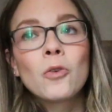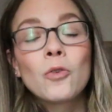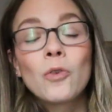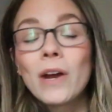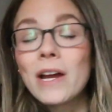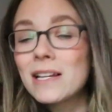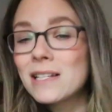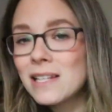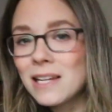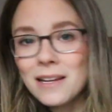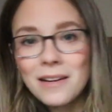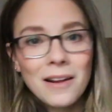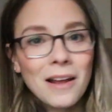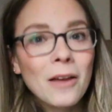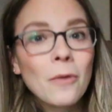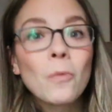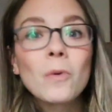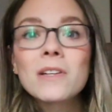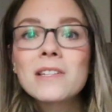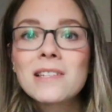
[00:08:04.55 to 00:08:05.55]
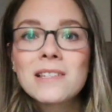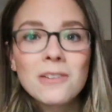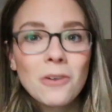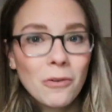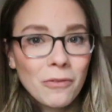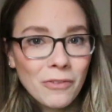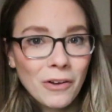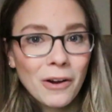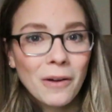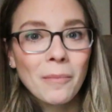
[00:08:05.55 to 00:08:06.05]
Granted, it was
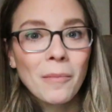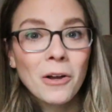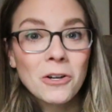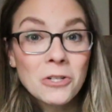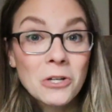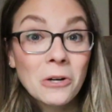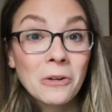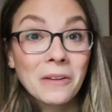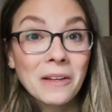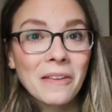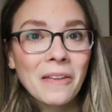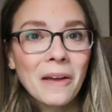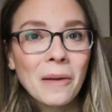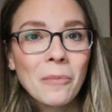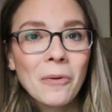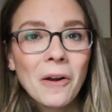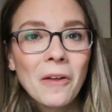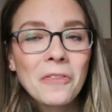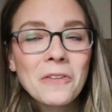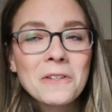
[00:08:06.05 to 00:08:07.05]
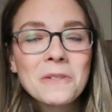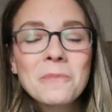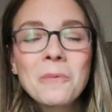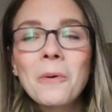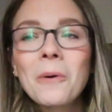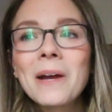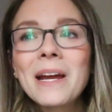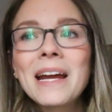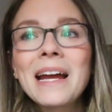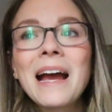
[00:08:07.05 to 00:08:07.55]
still very much early labor at this
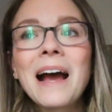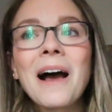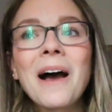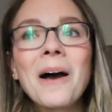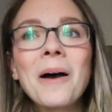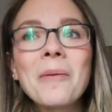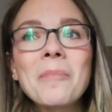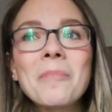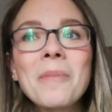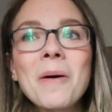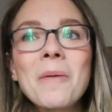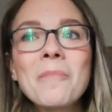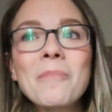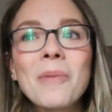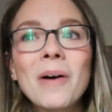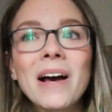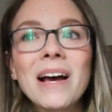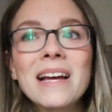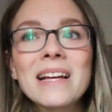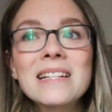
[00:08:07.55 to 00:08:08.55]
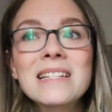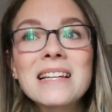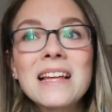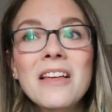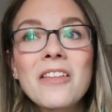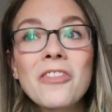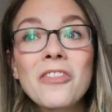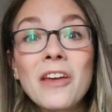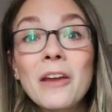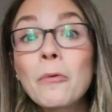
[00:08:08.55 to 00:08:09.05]
point, but
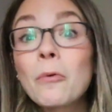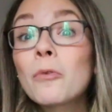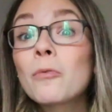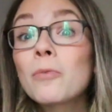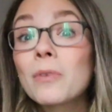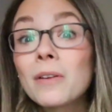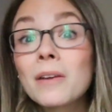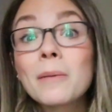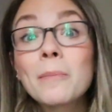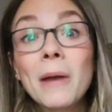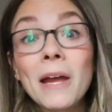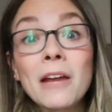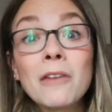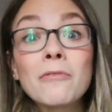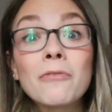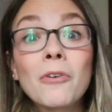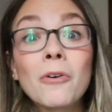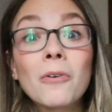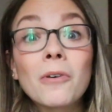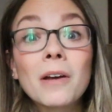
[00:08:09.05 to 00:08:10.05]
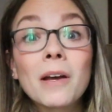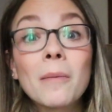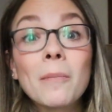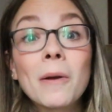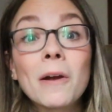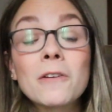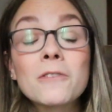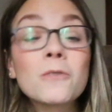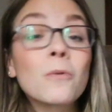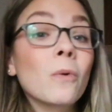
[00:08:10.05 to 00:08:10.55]
they were really painful
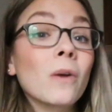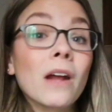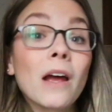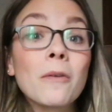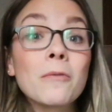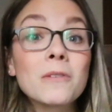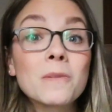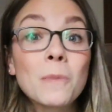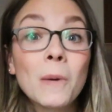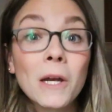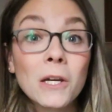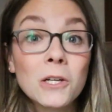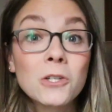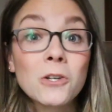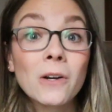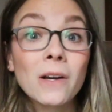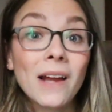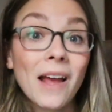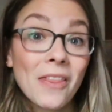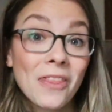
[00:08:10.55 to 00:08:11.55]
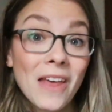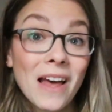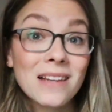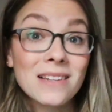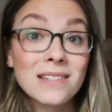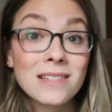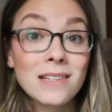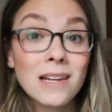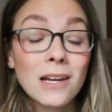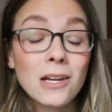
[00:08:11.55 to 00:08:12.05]
compared to what I was picturing at
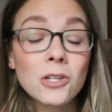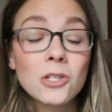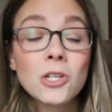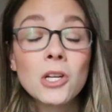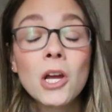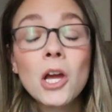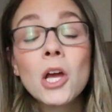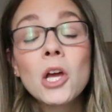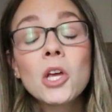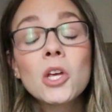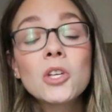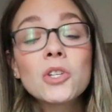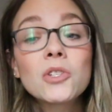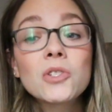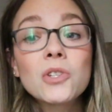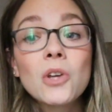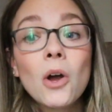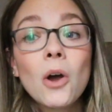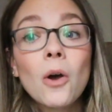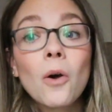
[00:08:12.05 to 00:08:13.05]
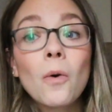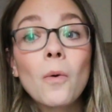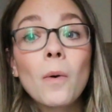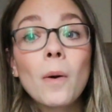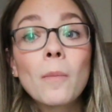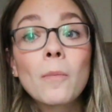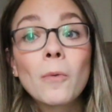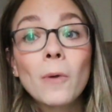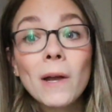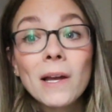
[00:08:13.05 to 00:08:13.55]
that stage.
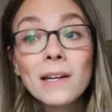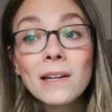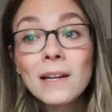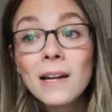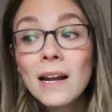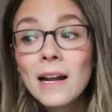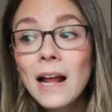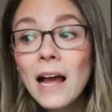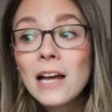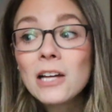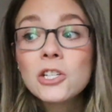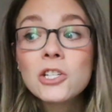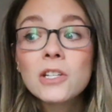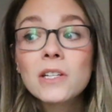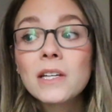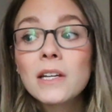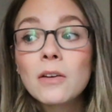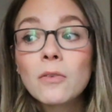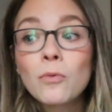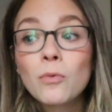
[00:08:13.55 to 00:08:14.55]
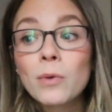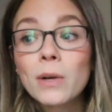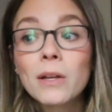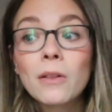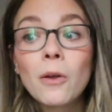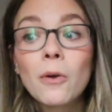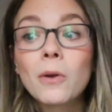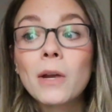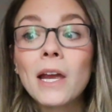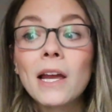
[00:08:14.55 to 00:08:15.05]
So Brandon had actually
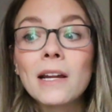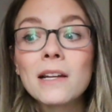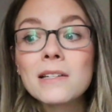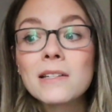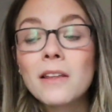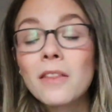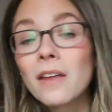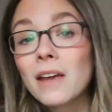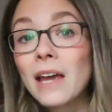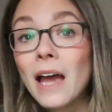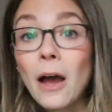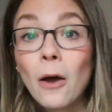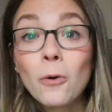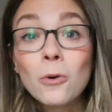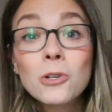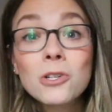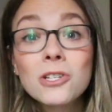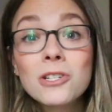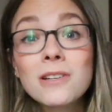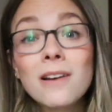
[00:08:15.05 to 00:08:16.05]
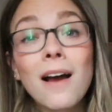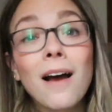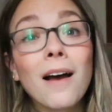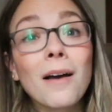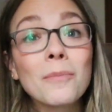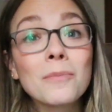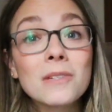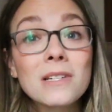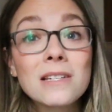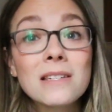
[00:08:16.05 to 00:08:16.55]
relocated to the couch
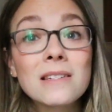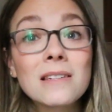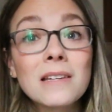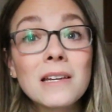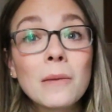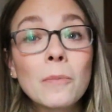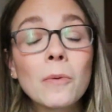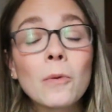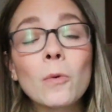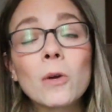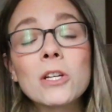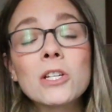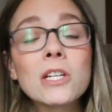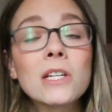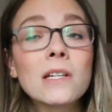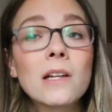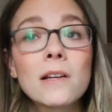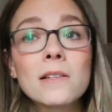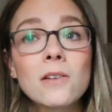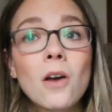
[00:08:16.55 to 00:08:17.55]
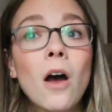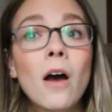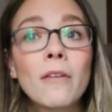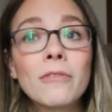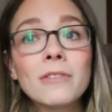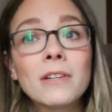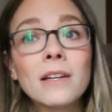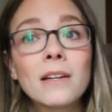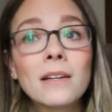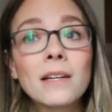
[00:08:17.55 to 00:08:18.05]
to sleep, which he does
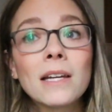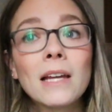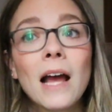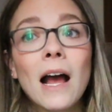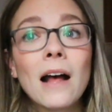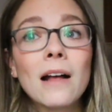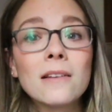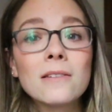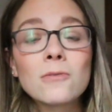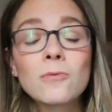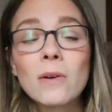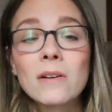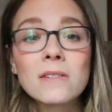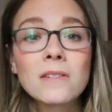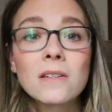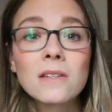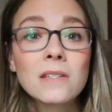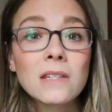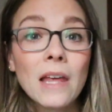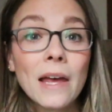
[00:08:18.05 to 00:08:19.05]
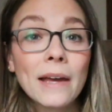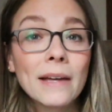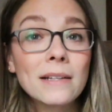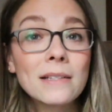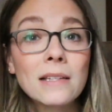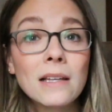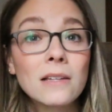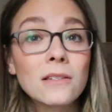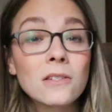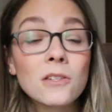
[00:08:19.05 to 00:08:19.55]
often. He has restless
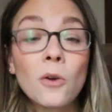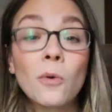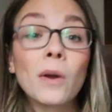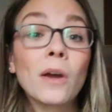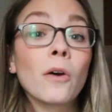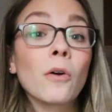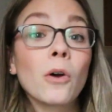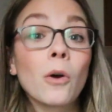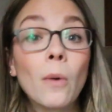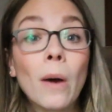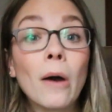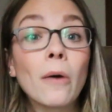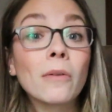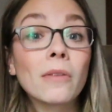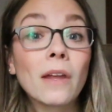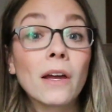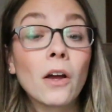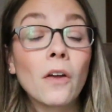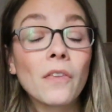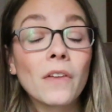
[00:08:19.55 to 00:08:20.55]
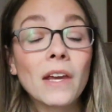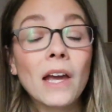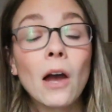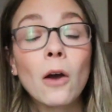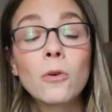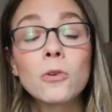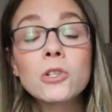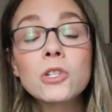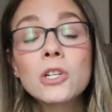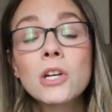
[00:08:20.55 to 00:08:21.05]
legs, and so he'll go out and lay on the
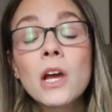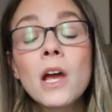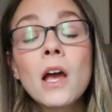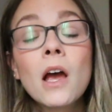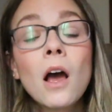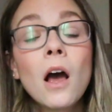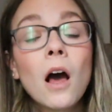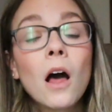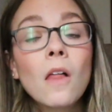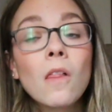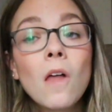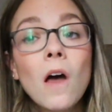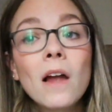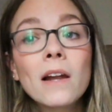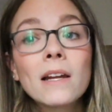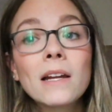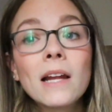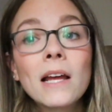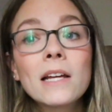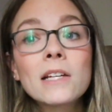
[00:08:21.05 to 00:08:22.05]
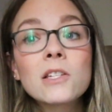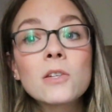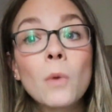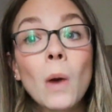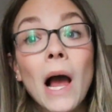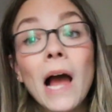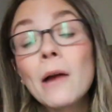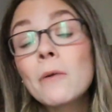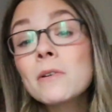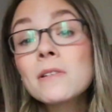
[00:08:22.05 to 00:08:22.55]
couch a lot at night. So
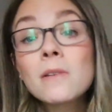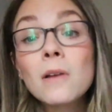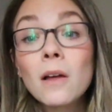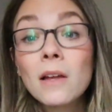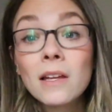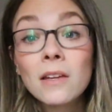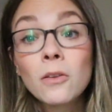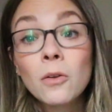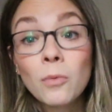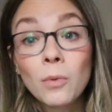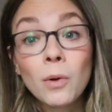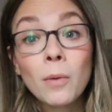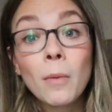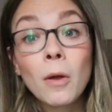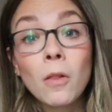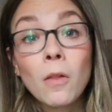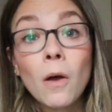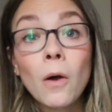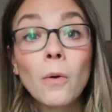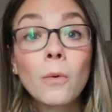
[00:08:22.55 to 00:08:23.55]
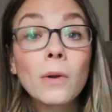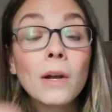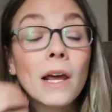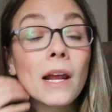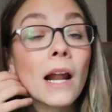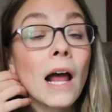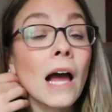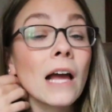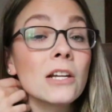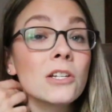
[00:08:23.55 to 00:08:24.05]
I was in the room alone,
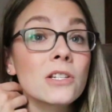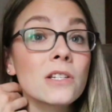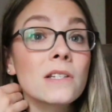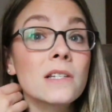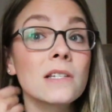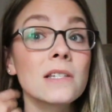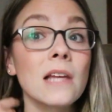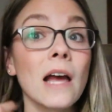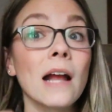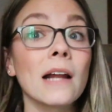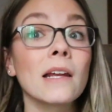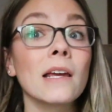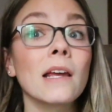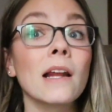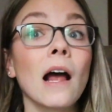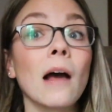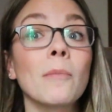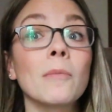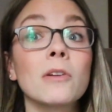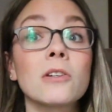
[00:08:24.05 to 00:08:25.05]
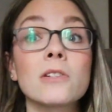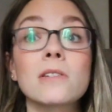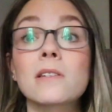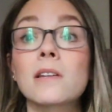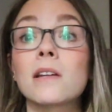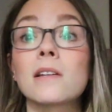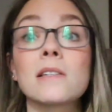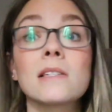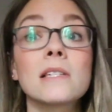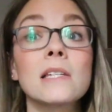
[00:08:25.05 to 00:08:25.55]
and I just decided I'm just
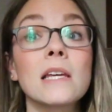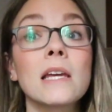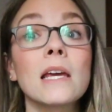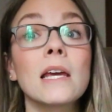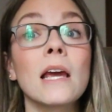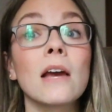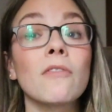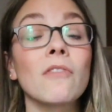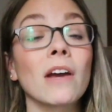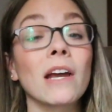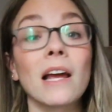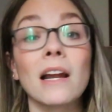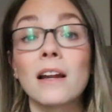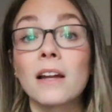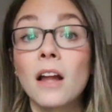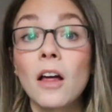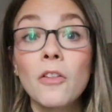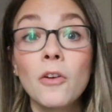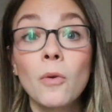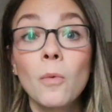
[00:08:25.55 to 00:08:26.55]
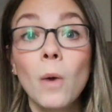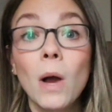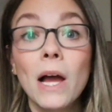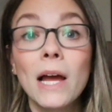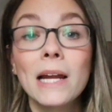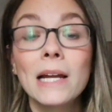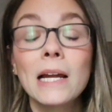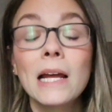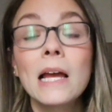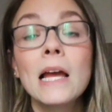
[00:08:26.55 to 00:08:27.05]
gonna see if I get another
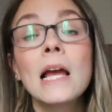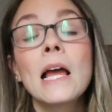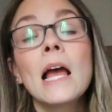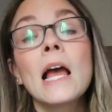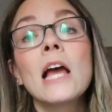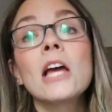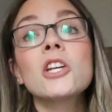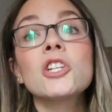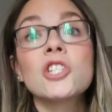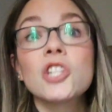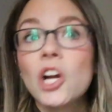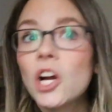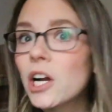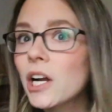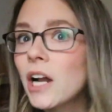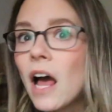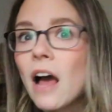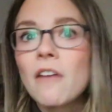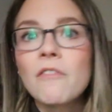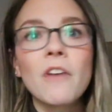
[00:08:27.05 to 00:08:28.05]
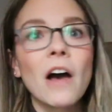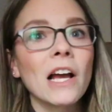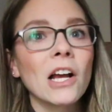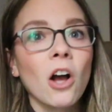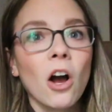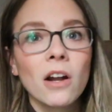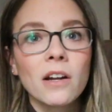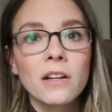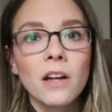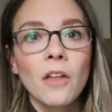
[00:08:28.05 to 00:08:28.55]
one. Sure enough, I
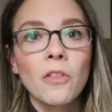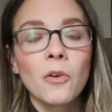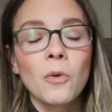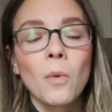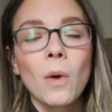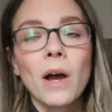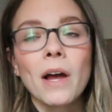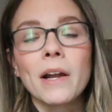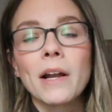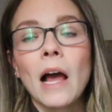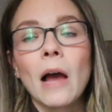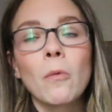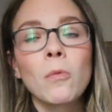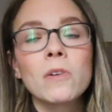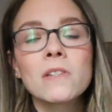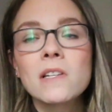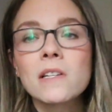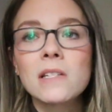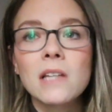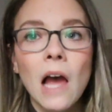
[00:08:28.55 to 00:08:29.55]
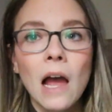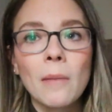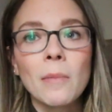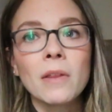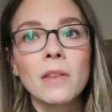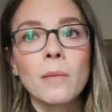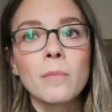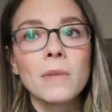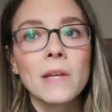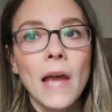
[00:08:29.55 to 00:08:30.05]
got another one. I wasn't
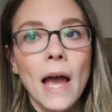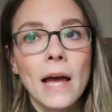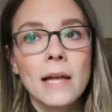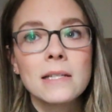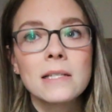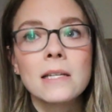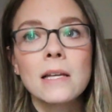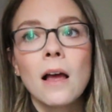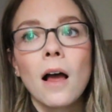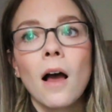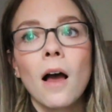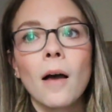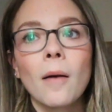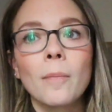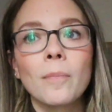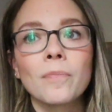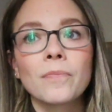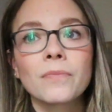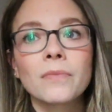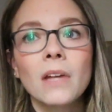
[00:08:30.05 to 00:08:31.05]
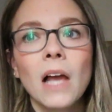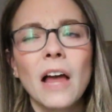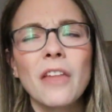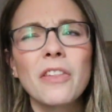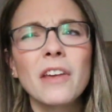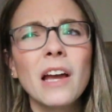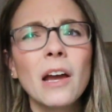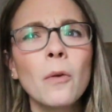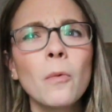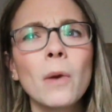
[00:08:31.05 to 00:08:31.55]
timing them yet. I
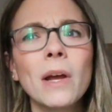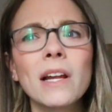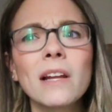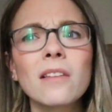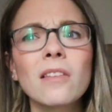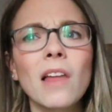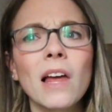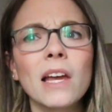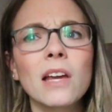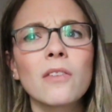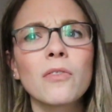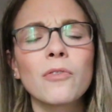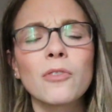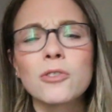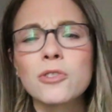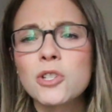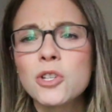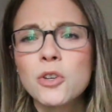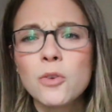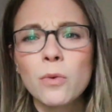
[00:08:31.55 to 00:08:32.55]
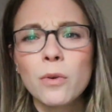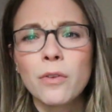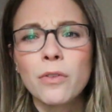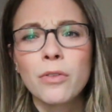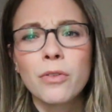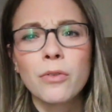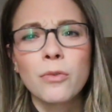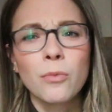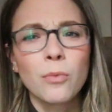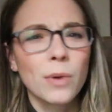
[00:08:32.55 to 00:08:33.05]
think I waited like for 2 or
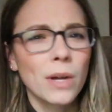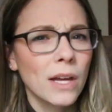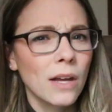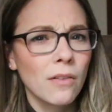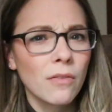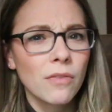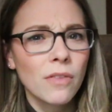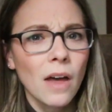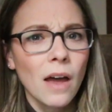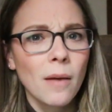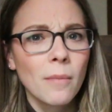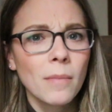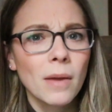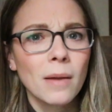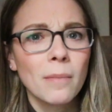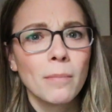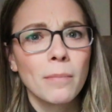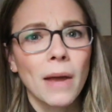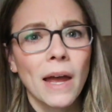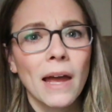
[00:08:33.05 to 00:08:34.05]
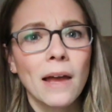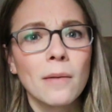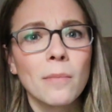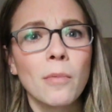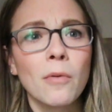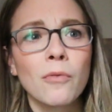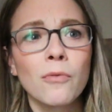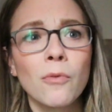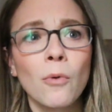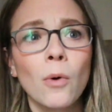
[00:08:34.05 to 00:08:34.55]
3 of them in bed
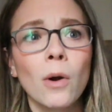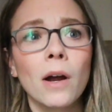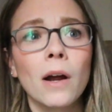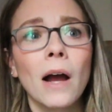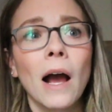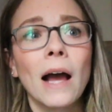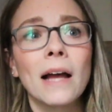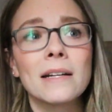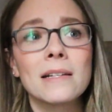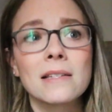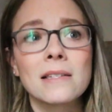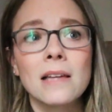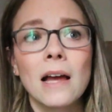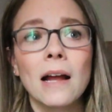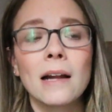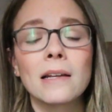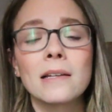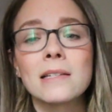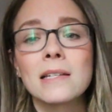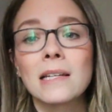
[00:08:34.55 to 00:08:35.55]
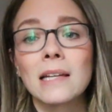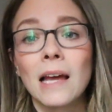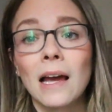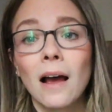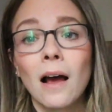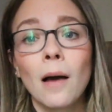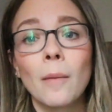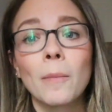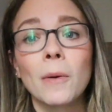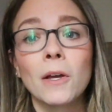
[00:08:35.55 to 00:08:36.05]
before I decided to
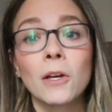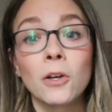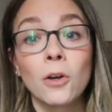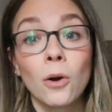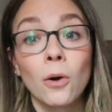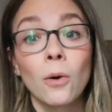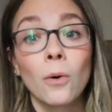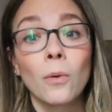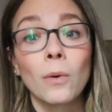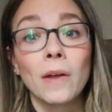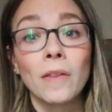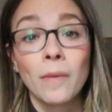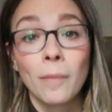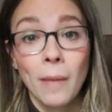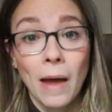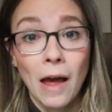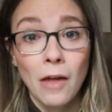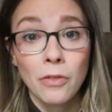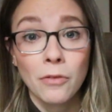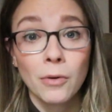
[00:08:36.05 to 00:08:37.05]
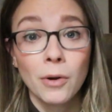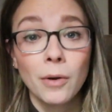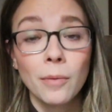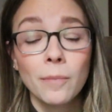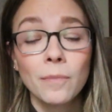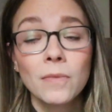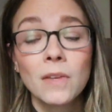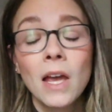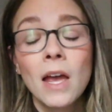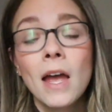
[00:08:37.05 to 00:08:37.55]
get up and go in the
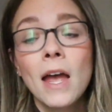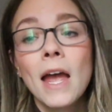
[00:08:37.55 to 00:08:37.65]
bathroom.